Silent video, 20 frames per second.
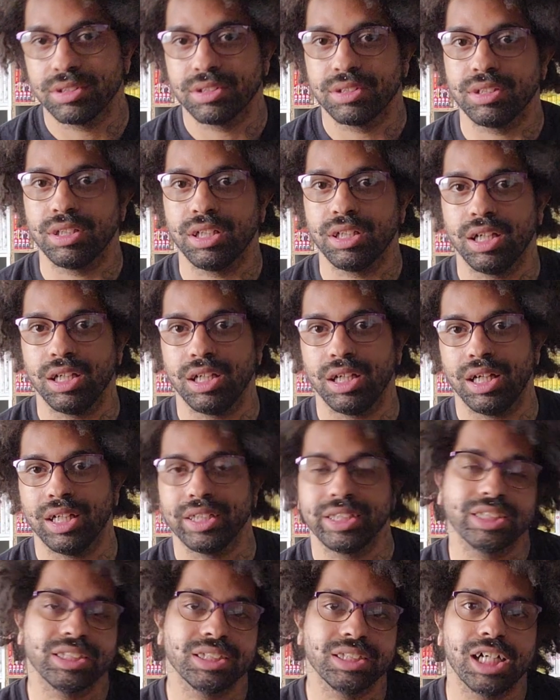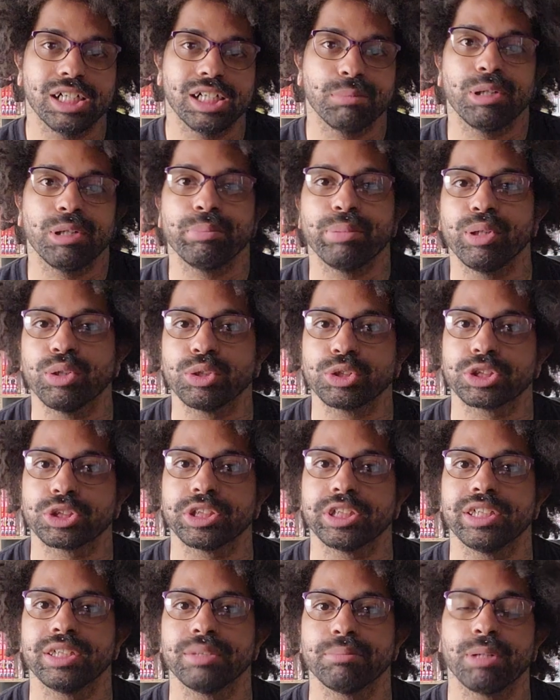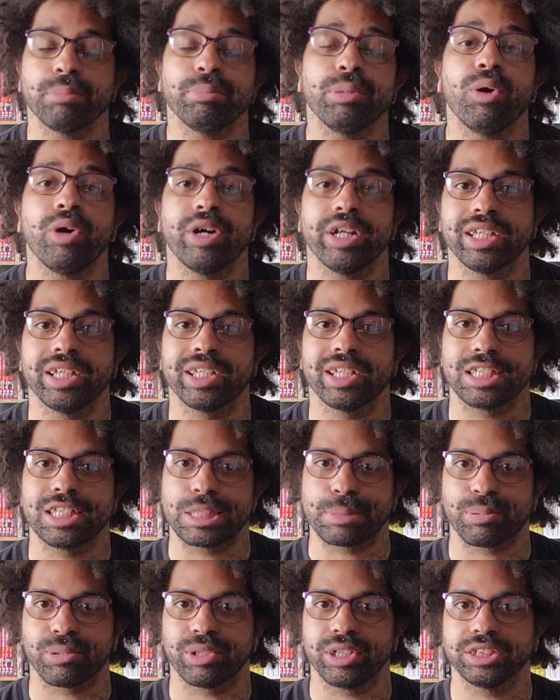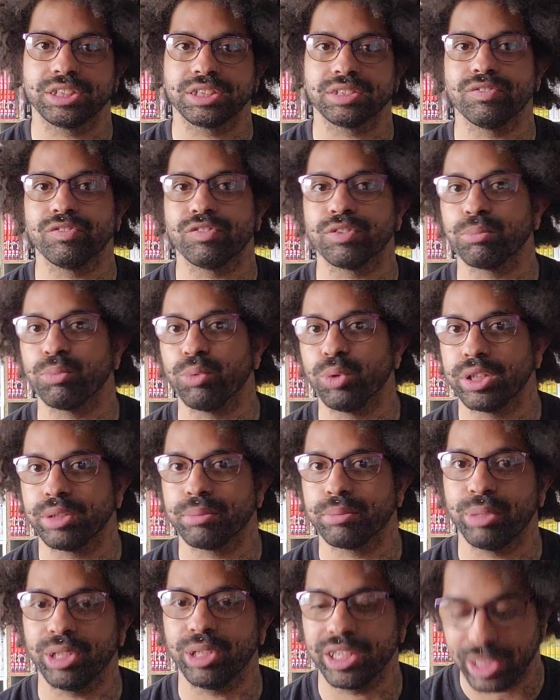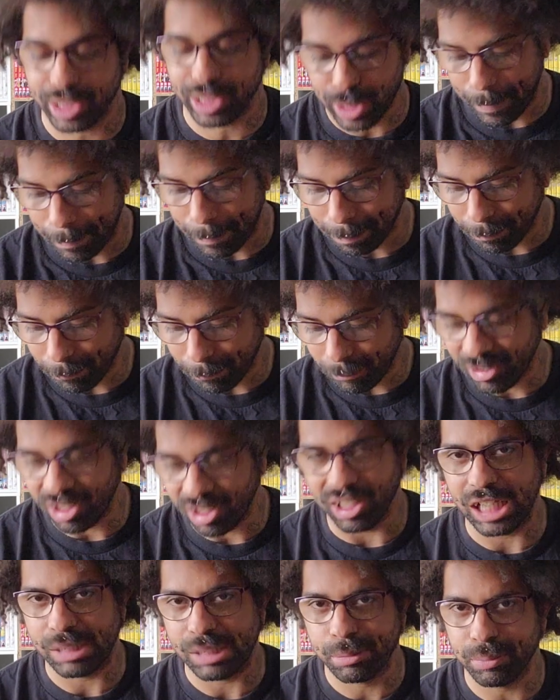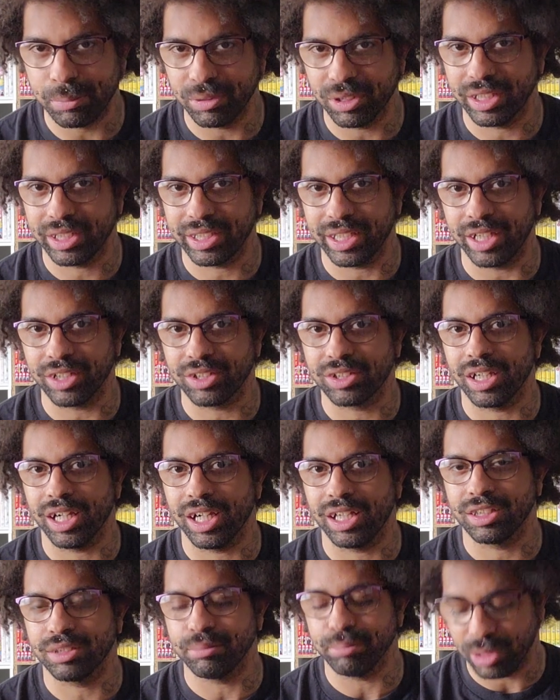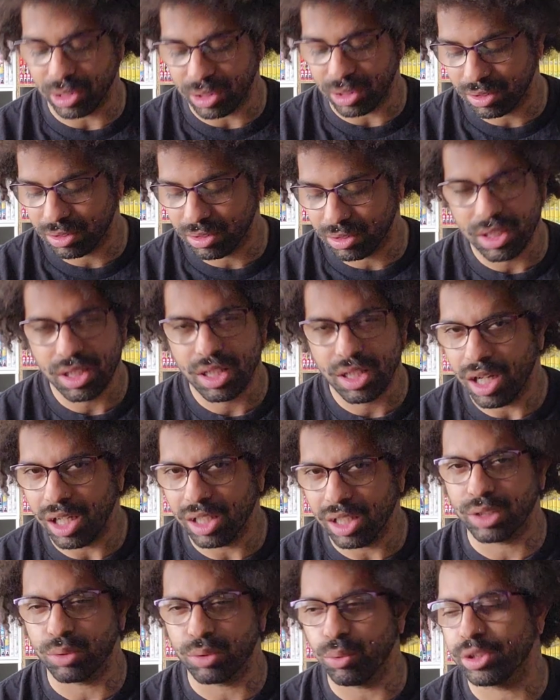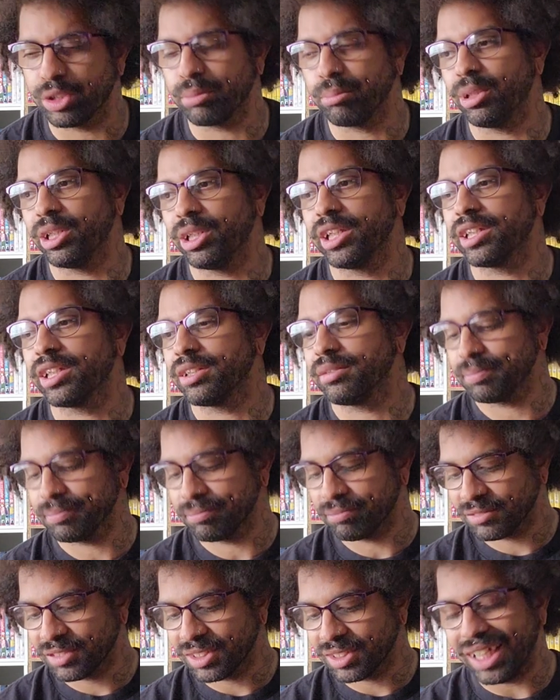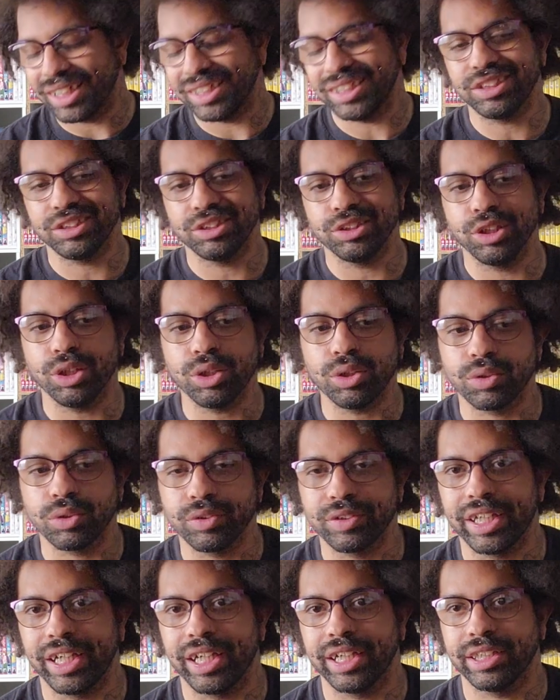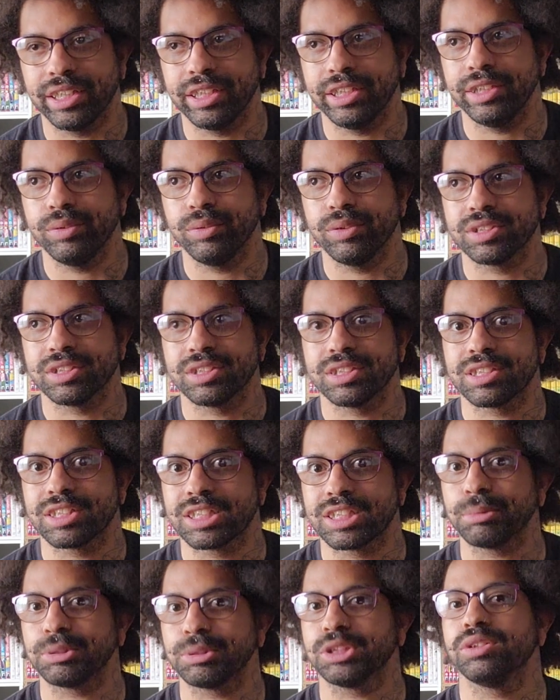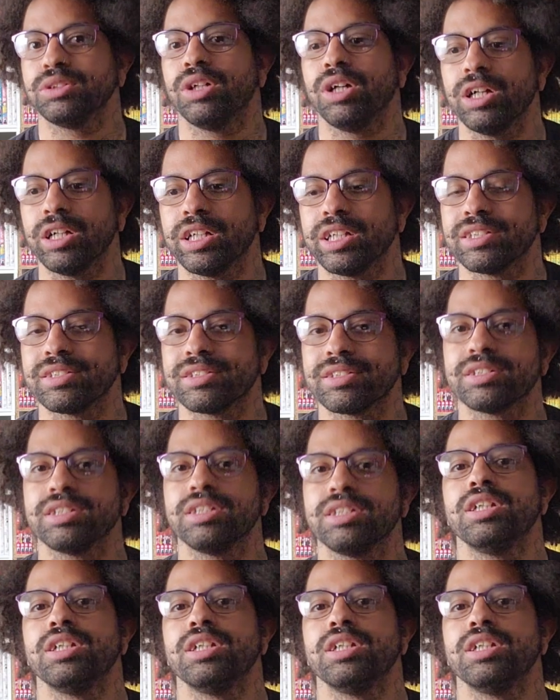I get a lot of my poetry, my poetic inspiration from William Blake. A lot of people like Edgar Allan Poe. I like William Blake. I didn't know that he was an exceptional artist.